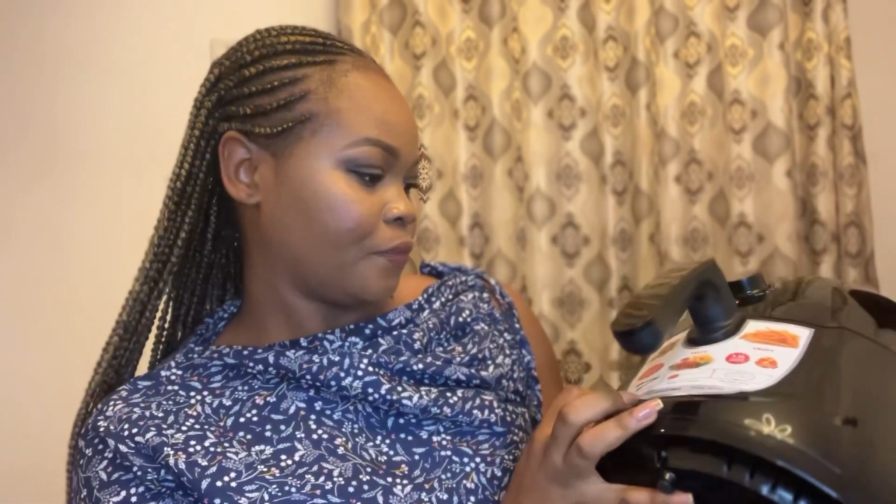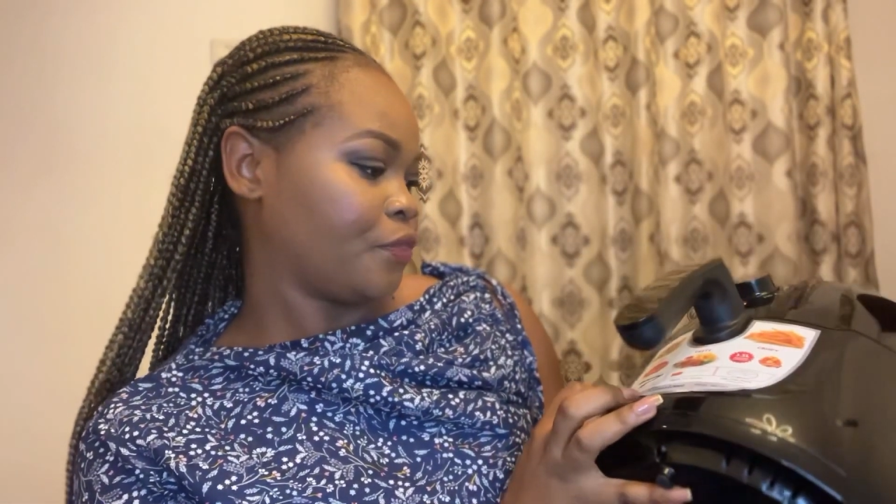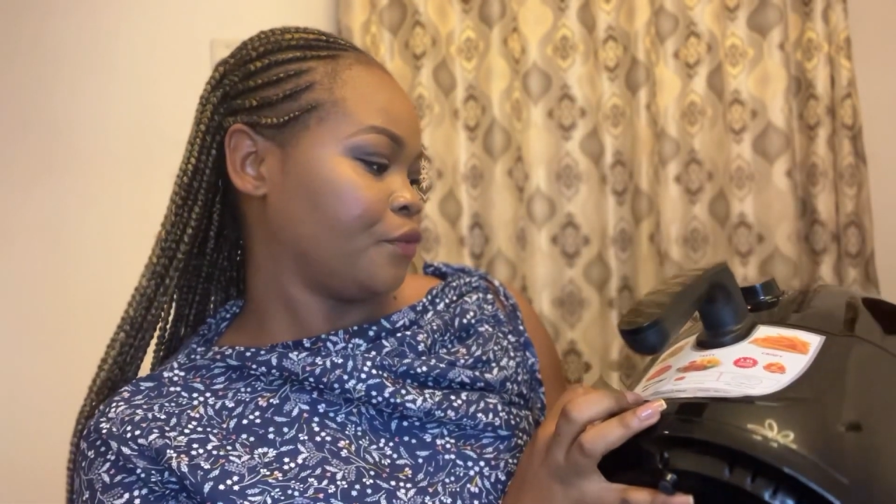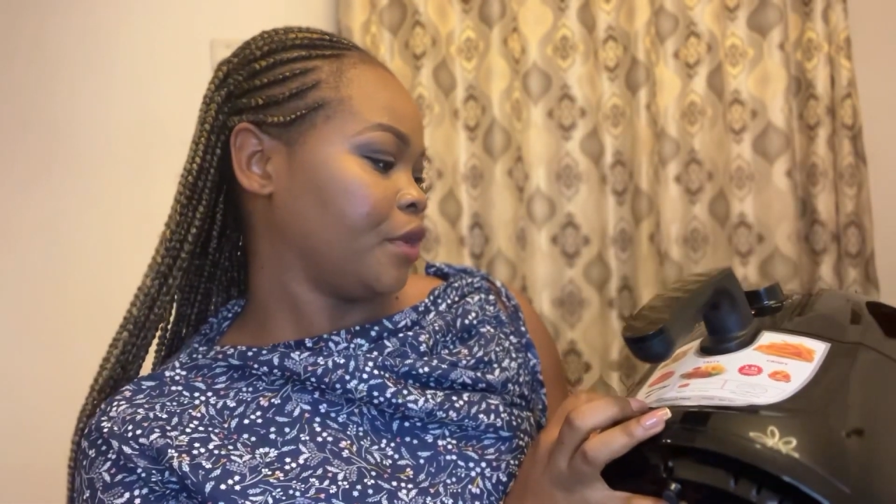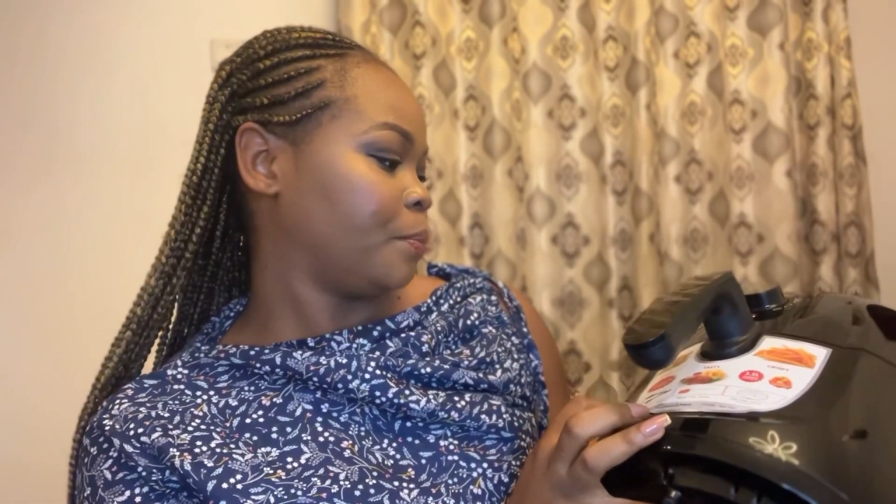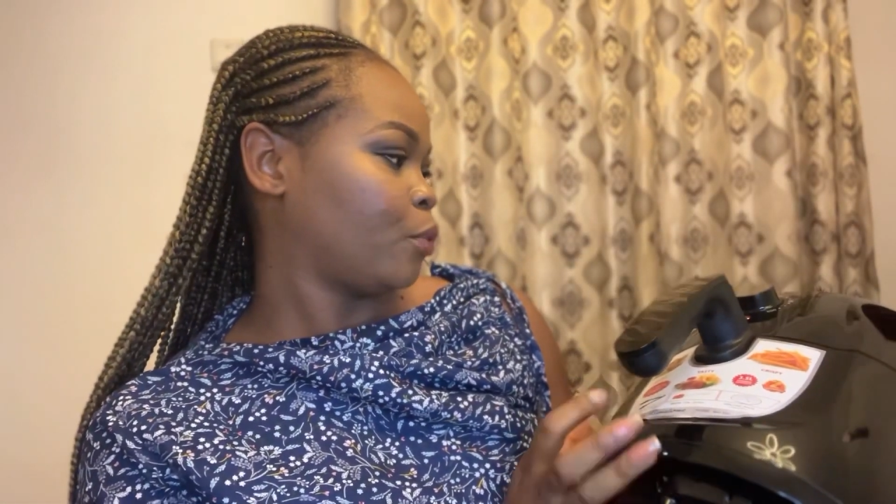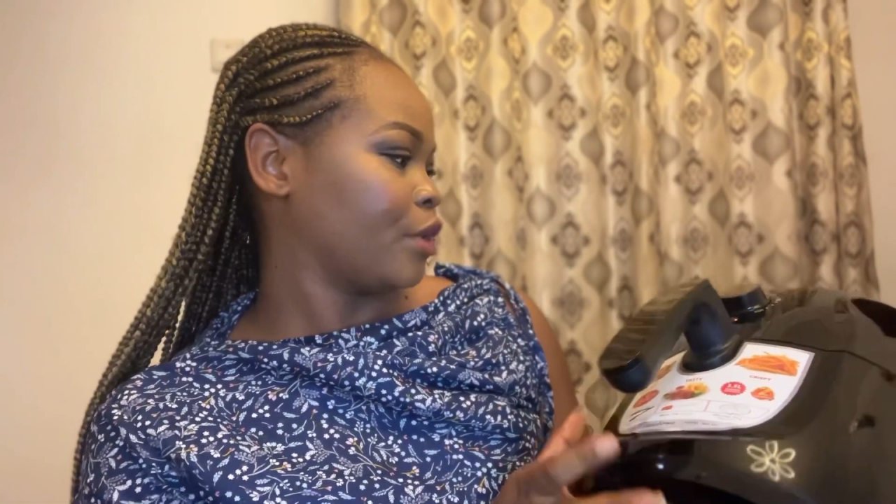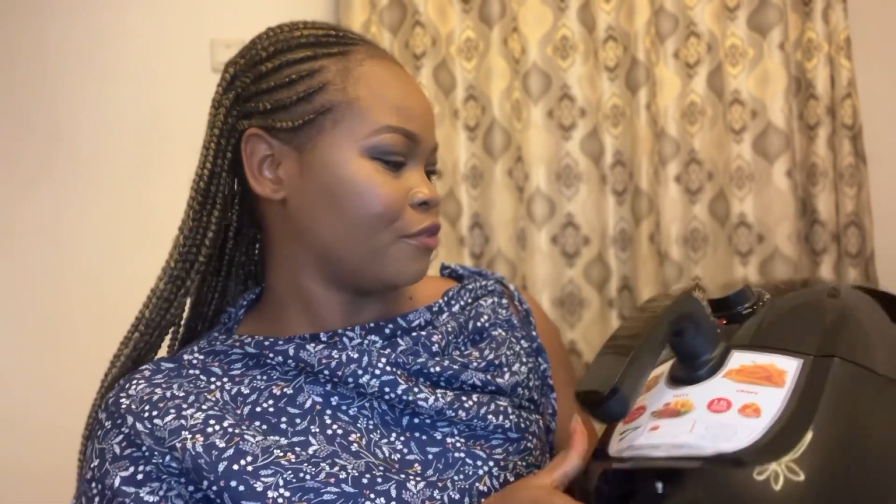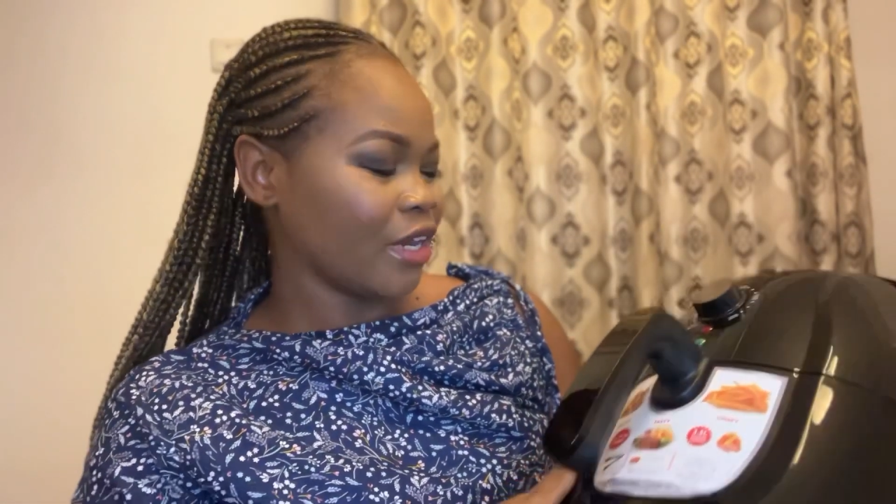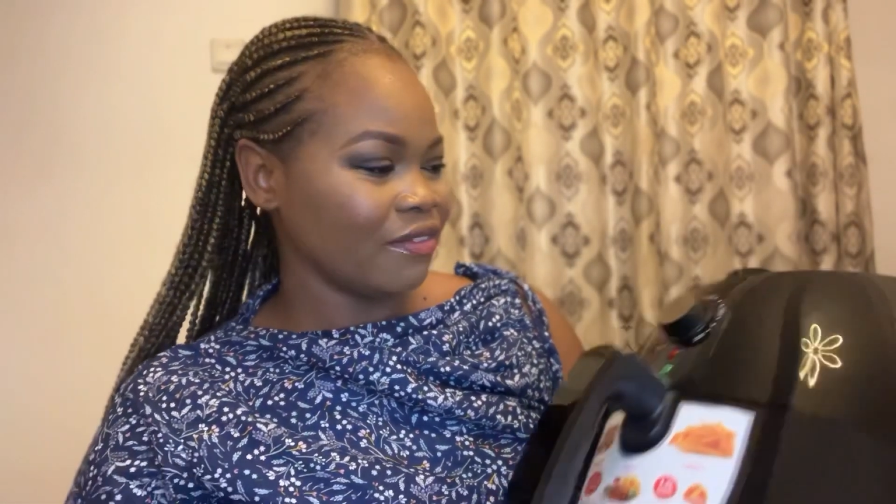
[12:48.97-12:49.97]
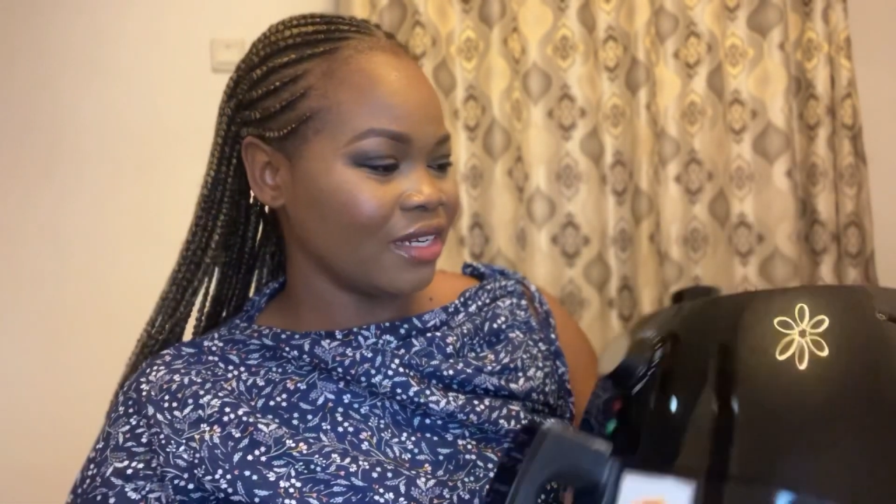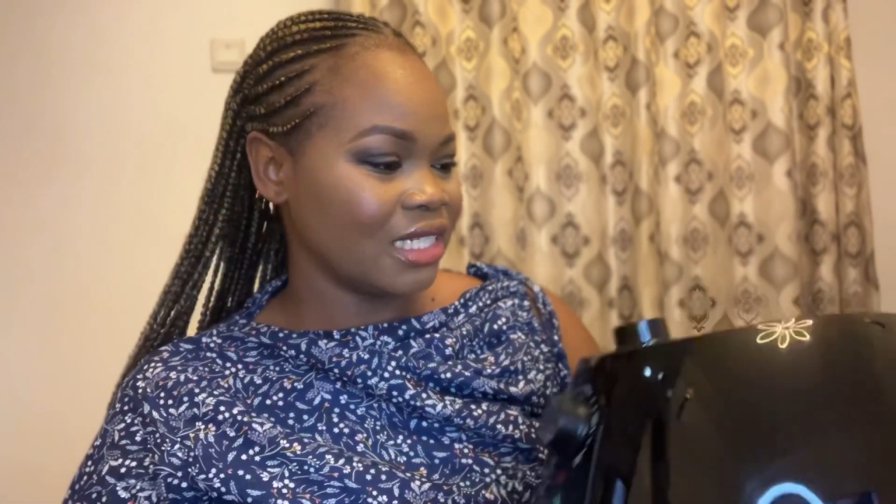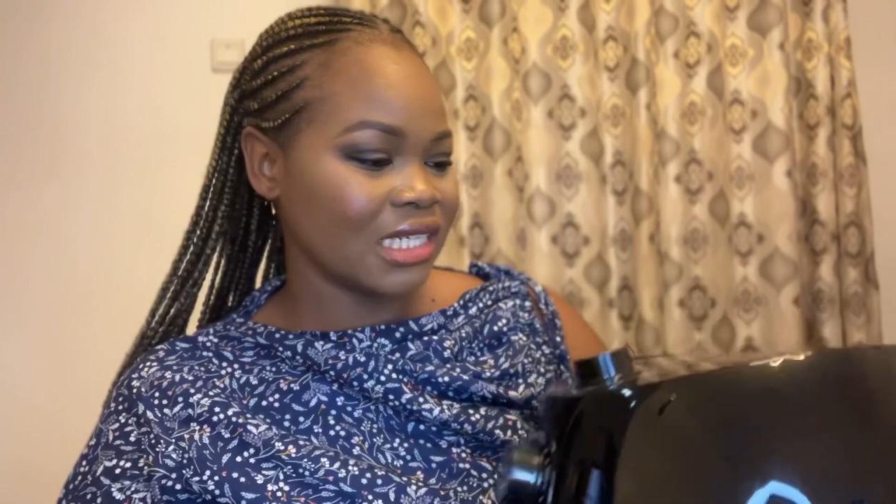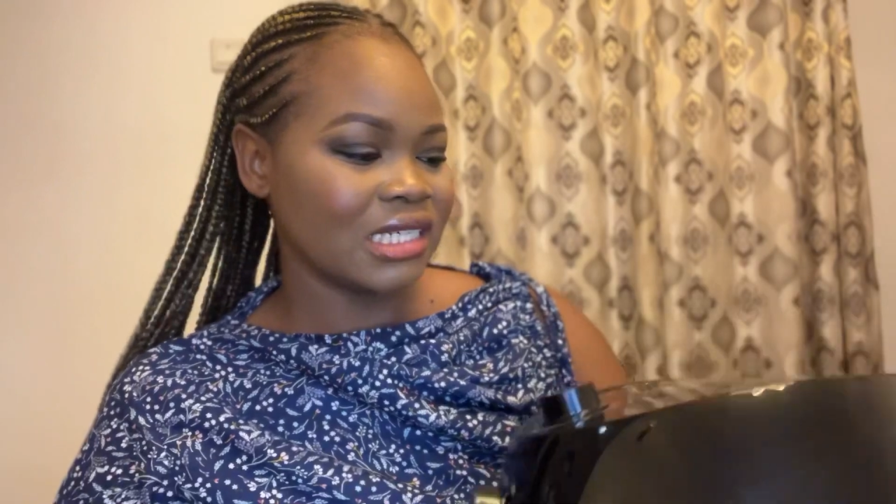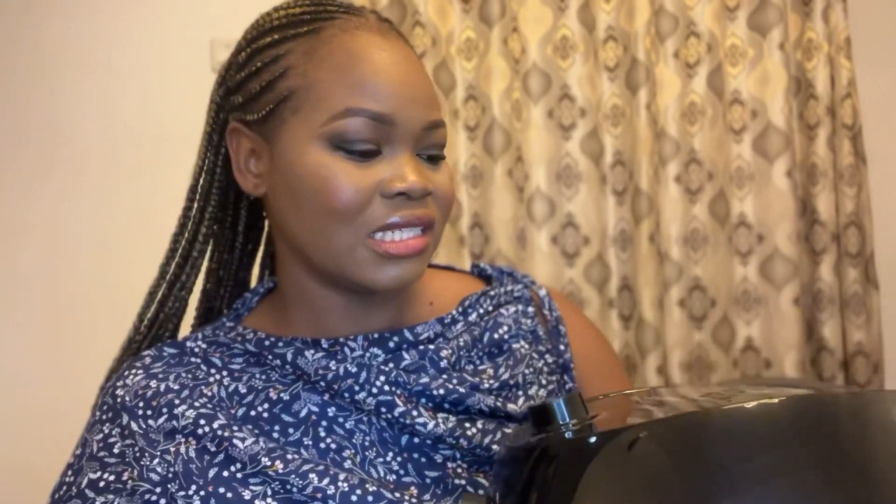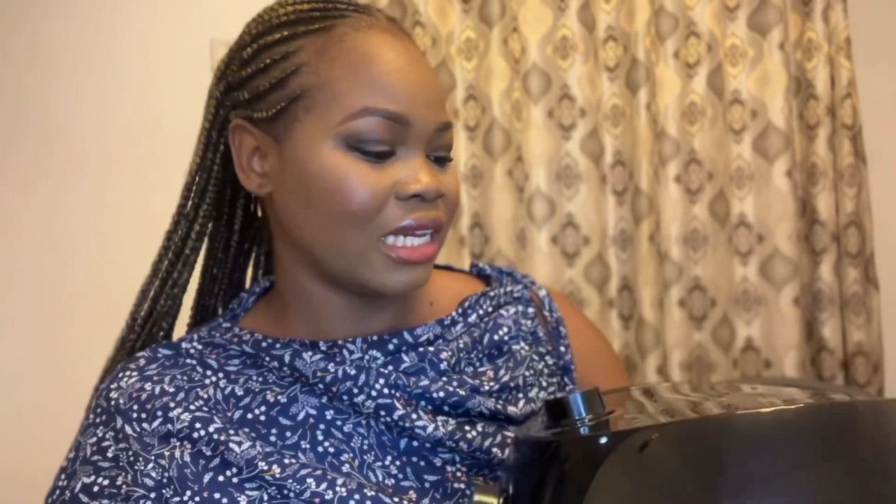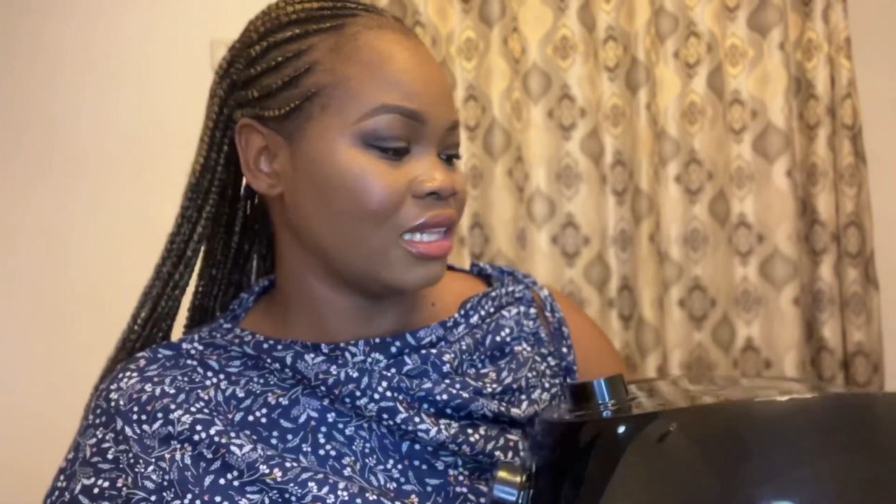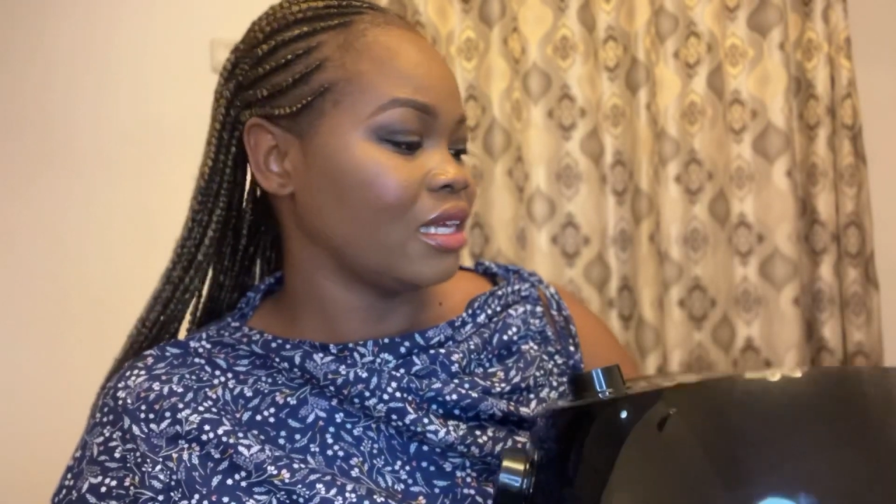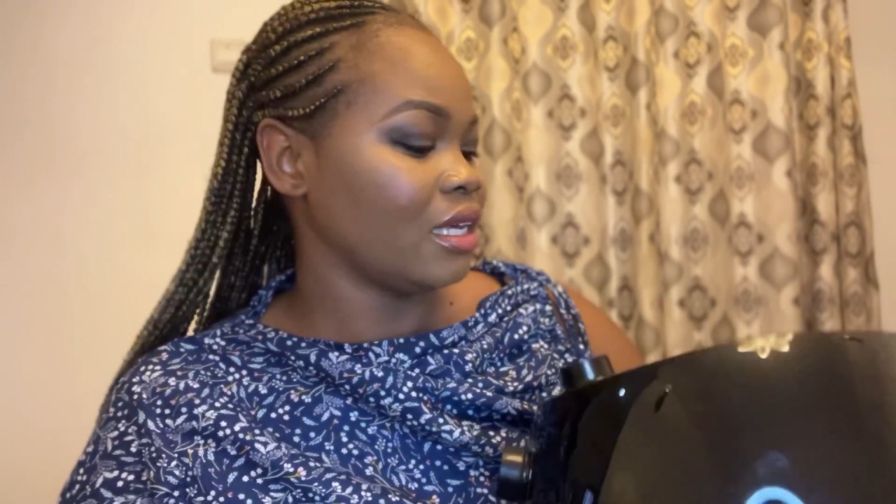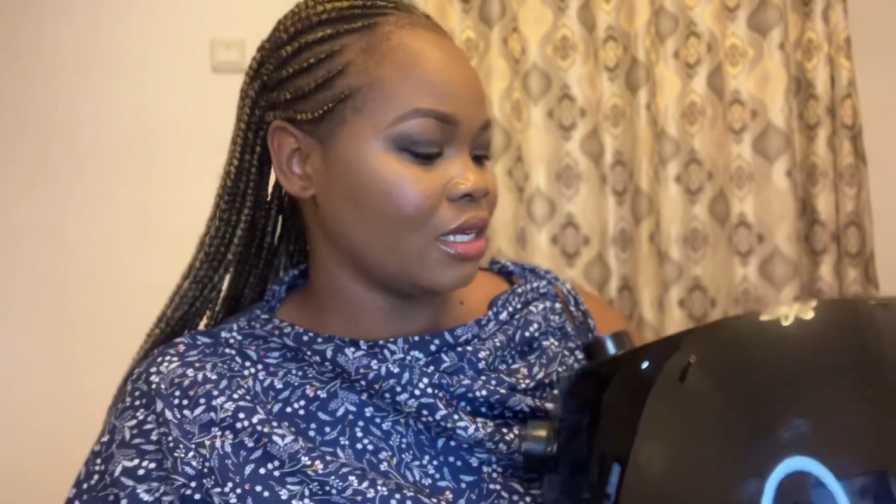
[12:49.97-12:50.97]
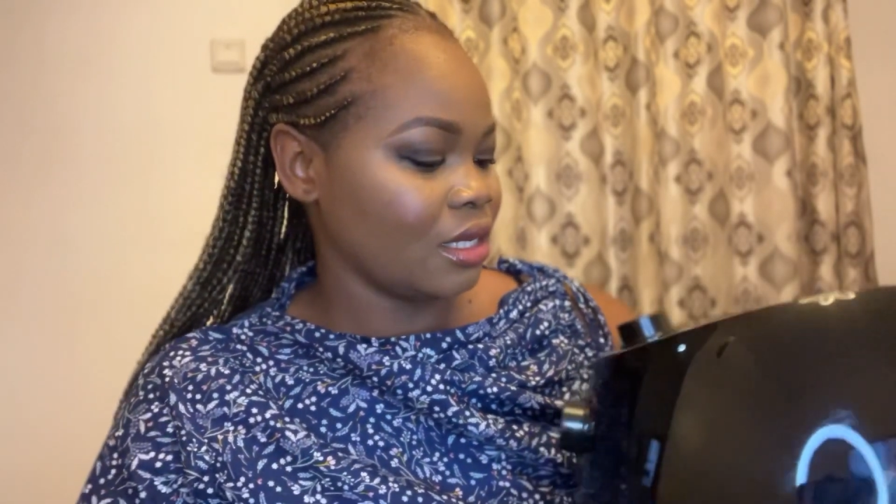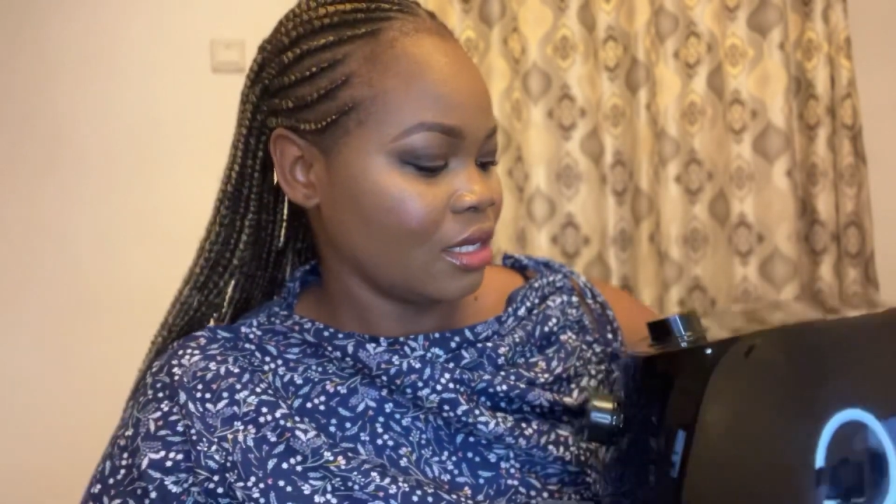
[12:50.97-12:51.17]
3.5 liters i think